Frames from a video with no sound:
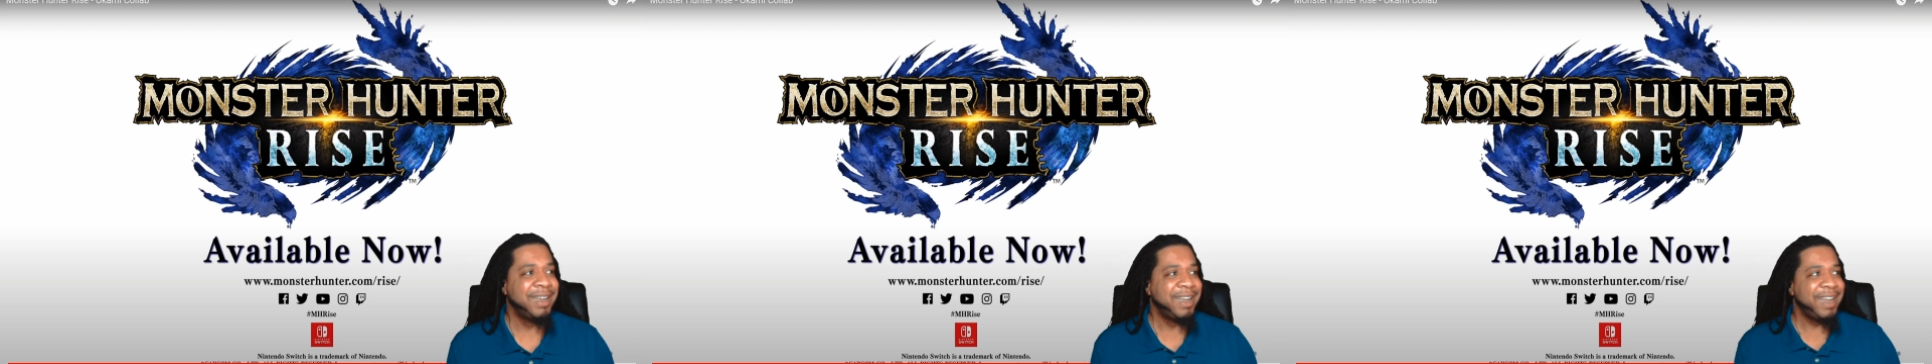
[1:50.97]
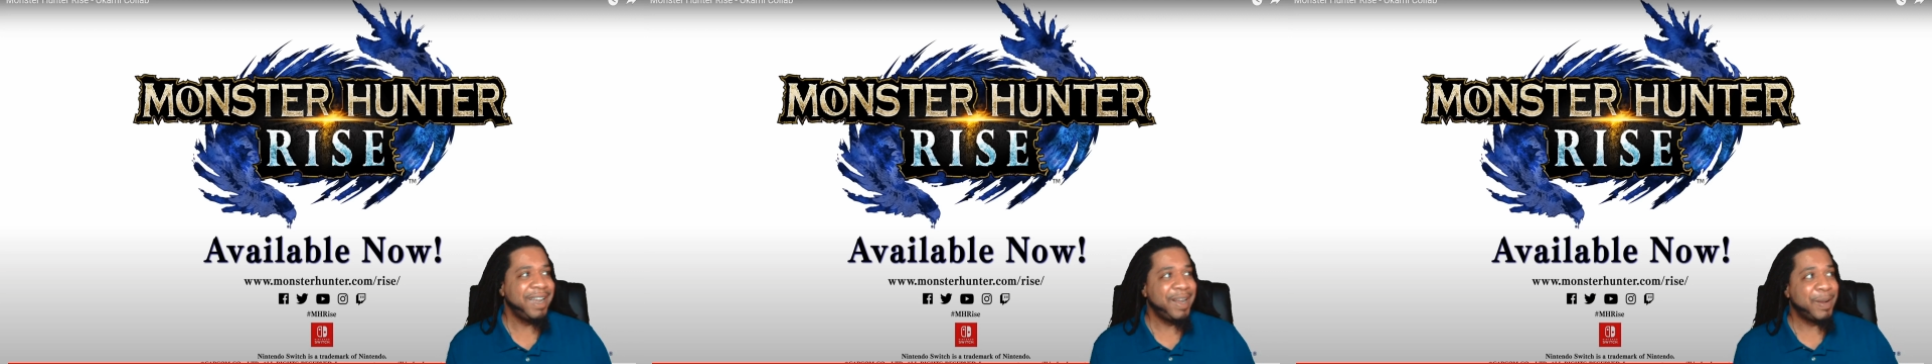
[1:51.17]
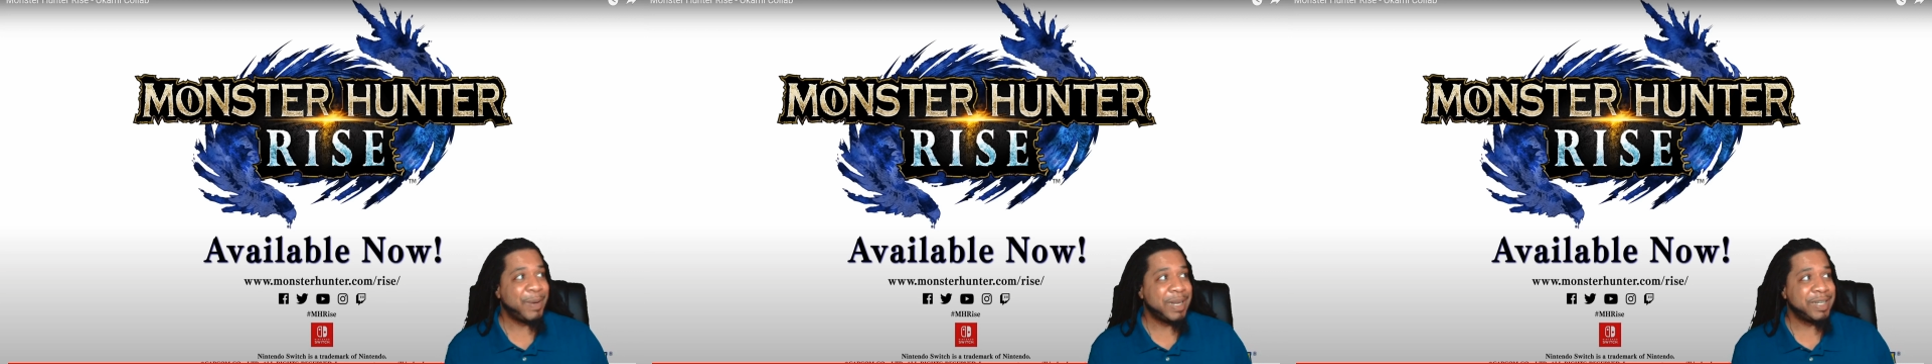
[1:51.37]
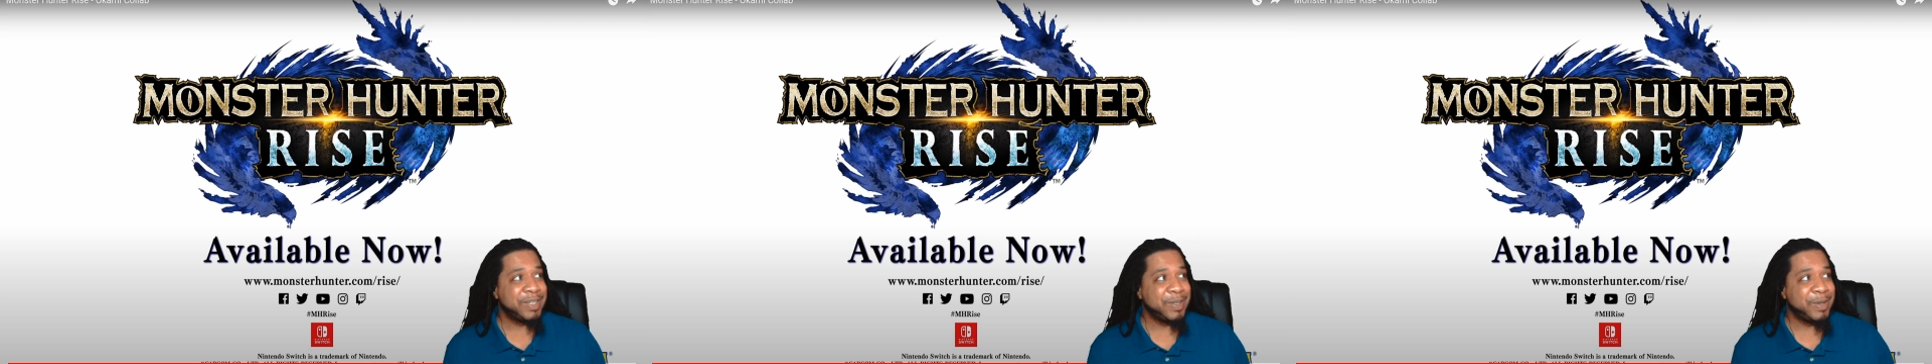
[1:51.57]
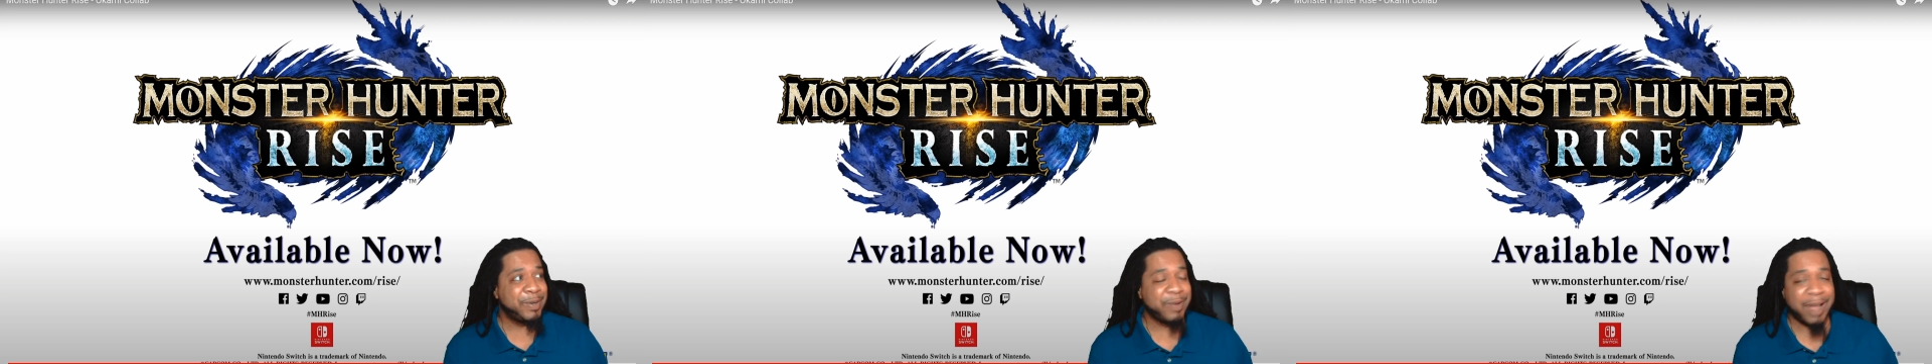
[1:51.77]
Anyway,
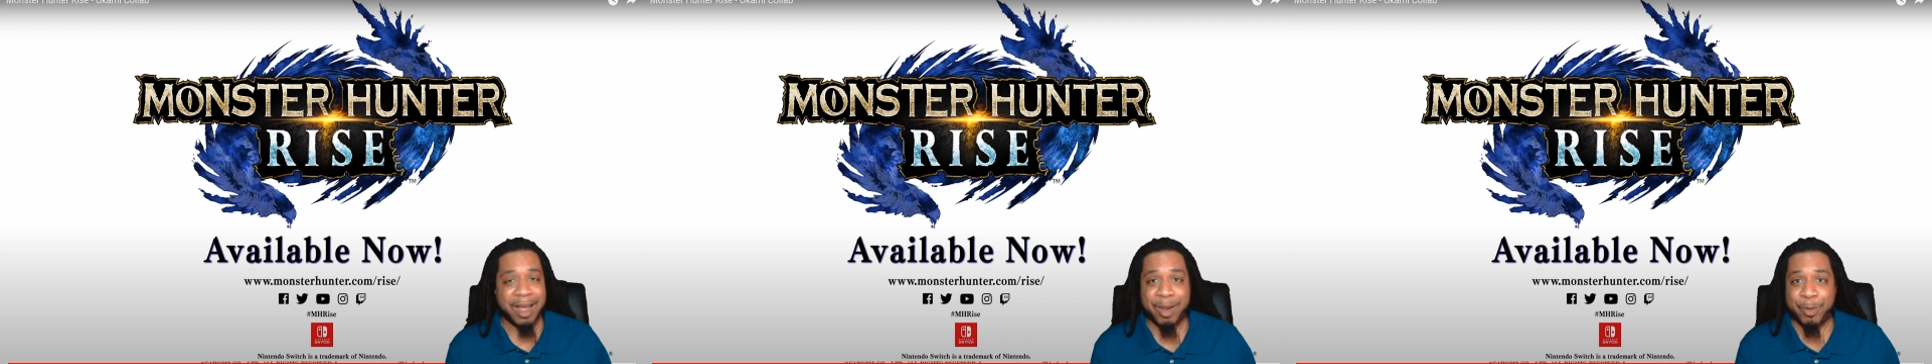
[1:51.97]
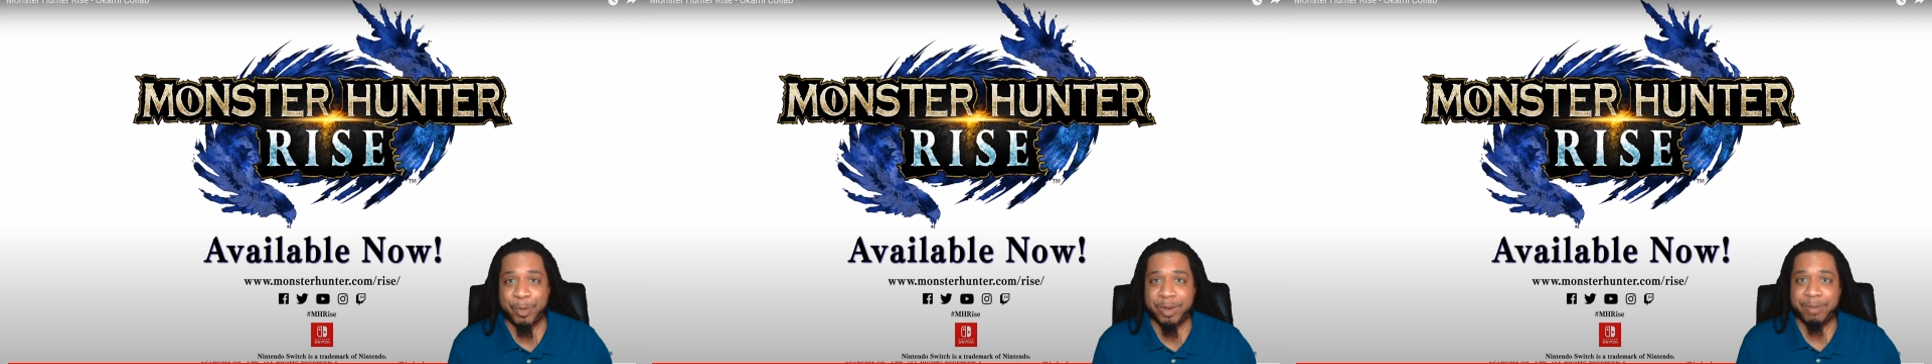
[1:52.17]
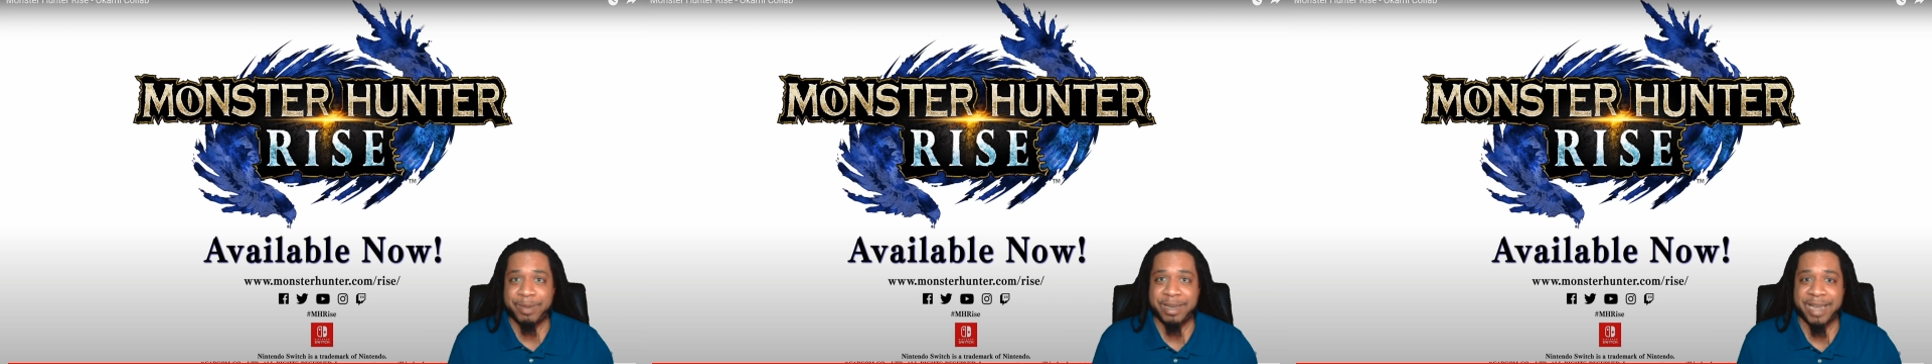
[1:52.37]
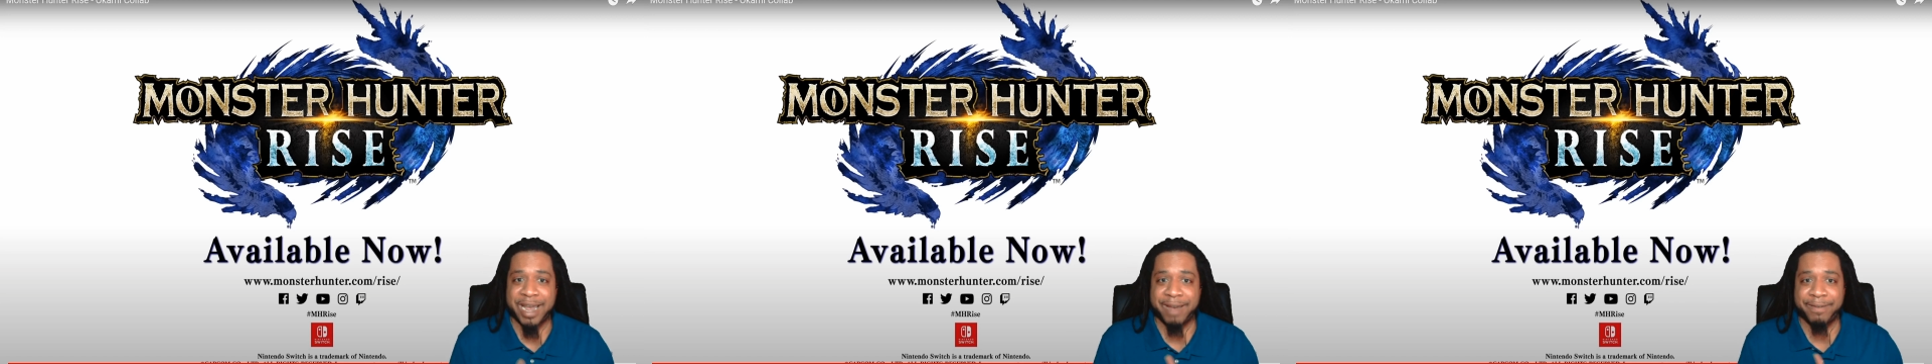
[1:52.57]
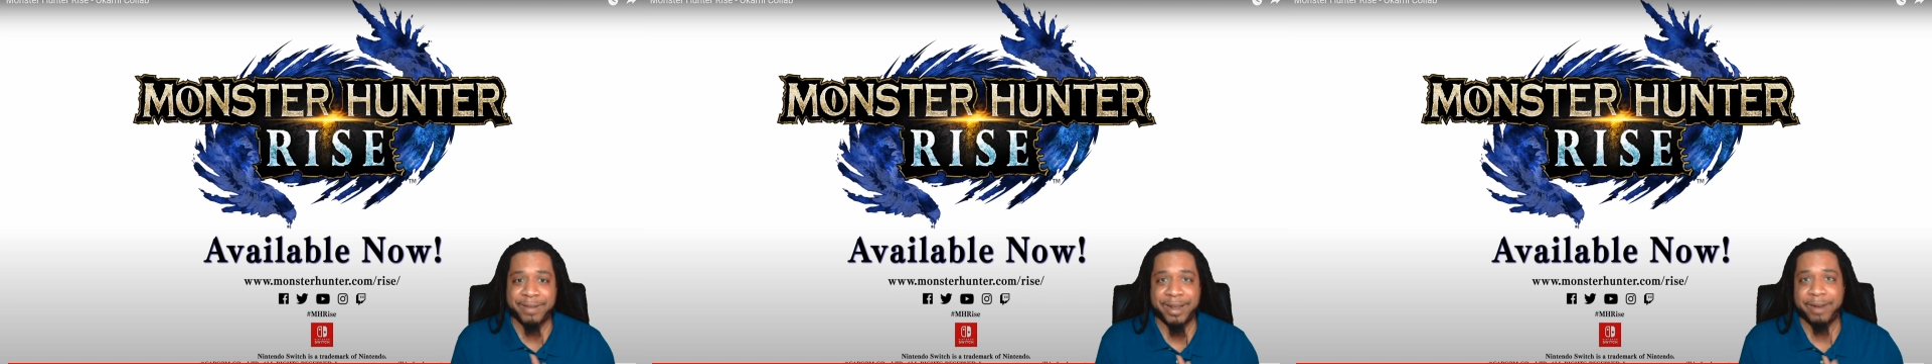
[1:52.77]
so I will be having